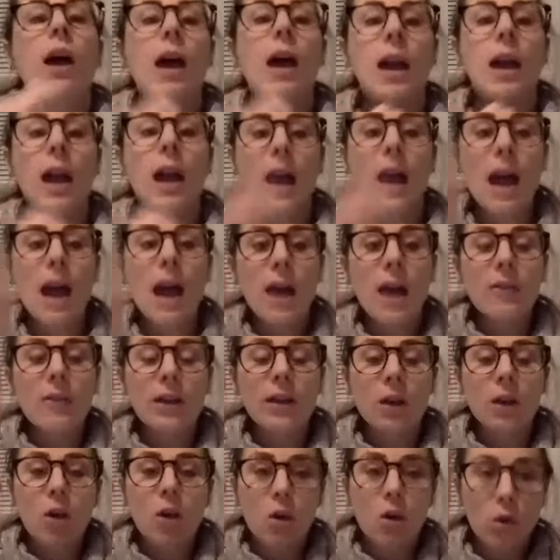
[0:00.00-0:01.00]
And I have
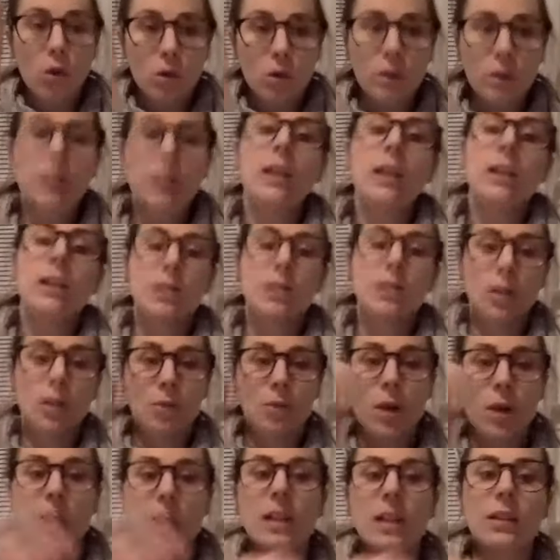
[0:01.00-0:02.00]
like a whole list, a
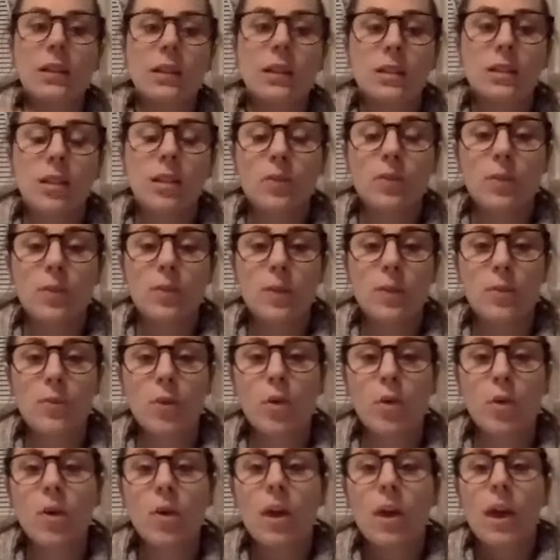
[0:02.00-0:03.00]
running list of
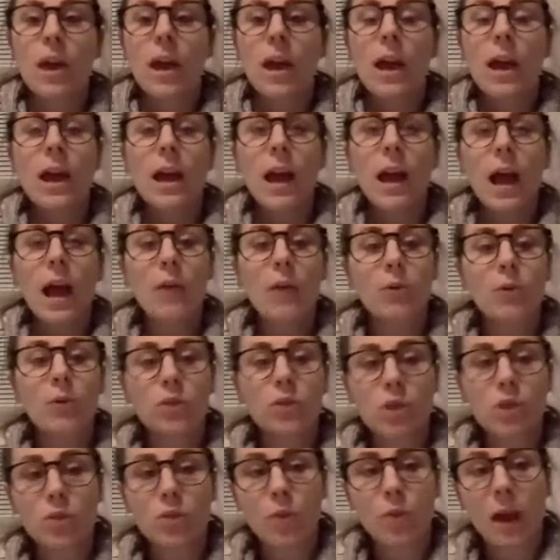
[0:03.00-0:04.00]
people, and I will
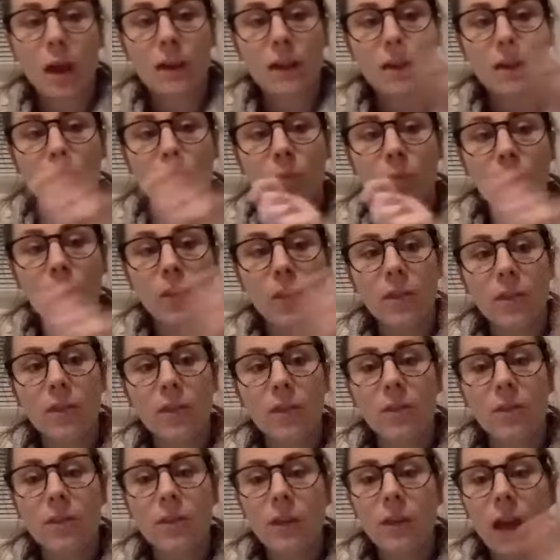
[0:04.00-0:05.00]
just write the month
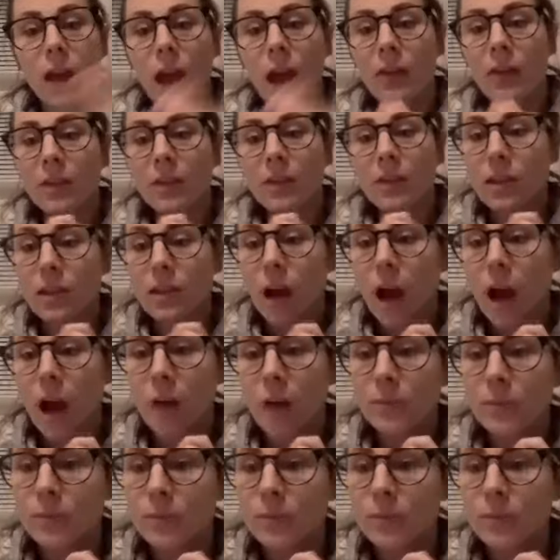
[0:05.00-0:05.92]
at the top.